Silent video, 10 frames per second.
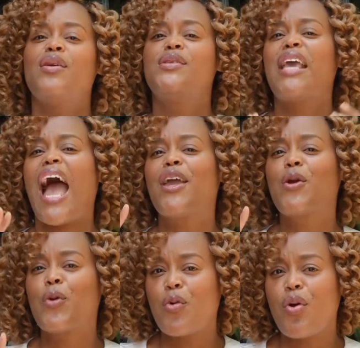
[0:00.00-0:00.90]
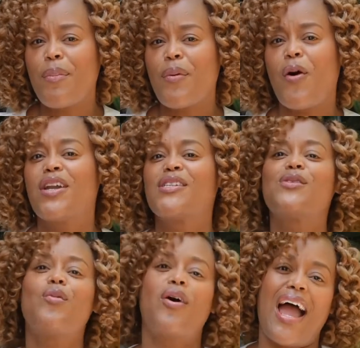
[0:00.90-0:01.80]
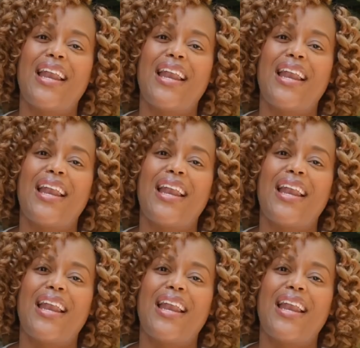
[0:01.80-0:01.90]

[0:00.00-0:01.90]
You see, I grew up on a small